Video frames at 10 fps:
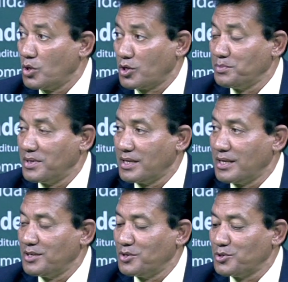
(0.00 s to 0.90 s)
not of
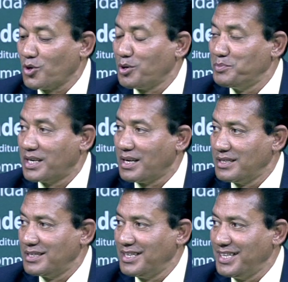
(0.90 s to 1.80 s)
the talk of the
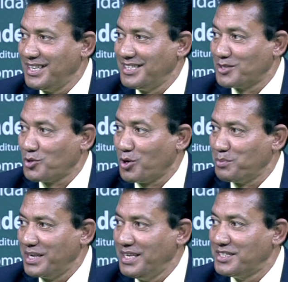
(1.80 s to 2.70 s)
country, he's the talk of
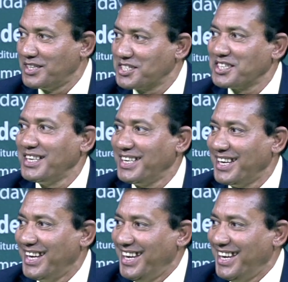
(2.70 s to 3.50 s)
internationally.